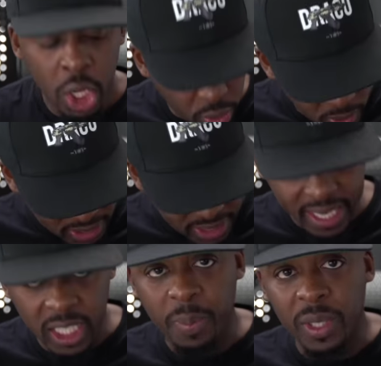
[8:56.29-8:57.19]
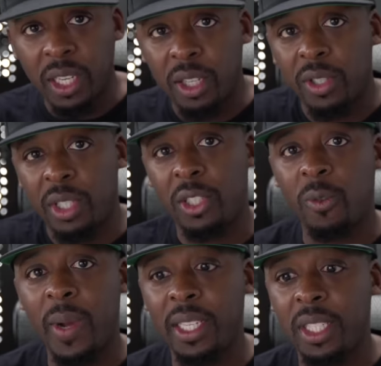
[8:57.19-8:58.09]
So let's say in this particular
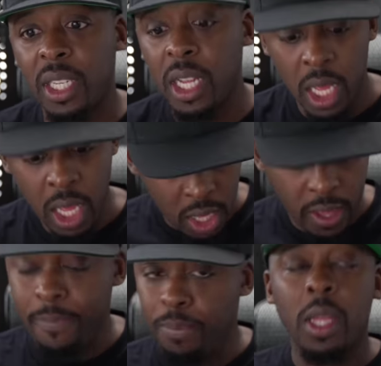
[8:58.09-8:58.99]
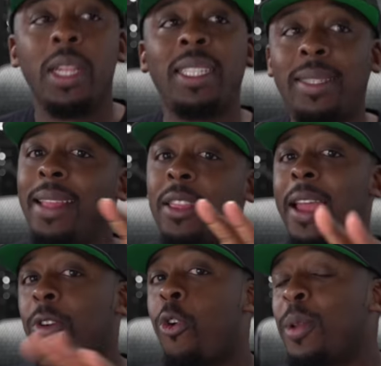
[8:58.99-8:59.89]
situation, let's say
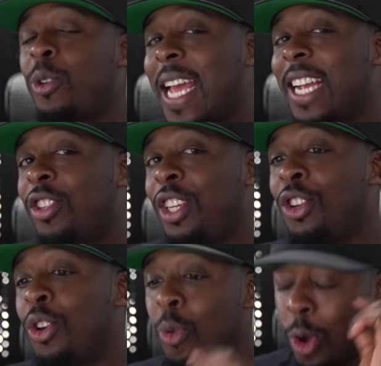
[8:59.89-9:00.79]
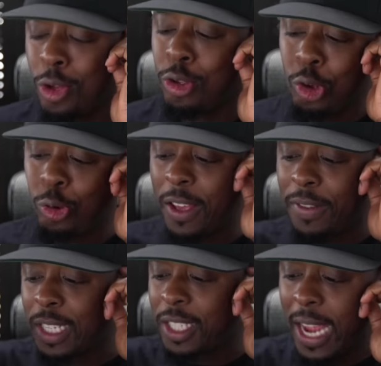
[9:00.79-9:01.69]
that criminals actually knew you
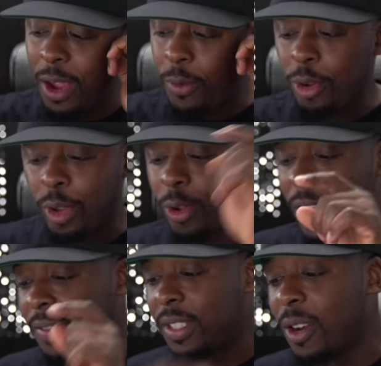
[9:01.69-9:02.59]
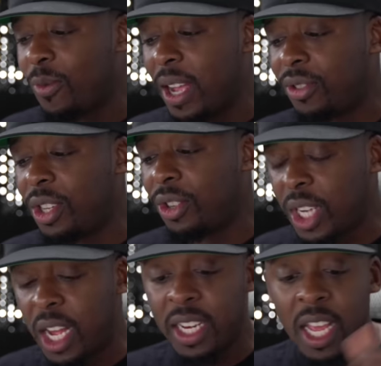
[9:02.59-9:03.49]
live in a state where you can only have ten rounds in
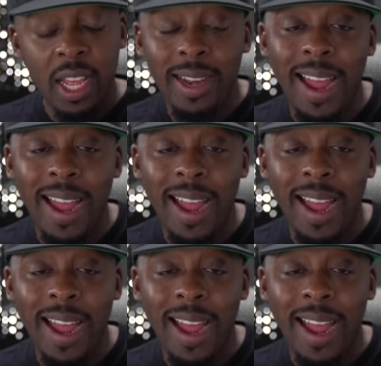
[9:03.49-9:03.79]
your gun.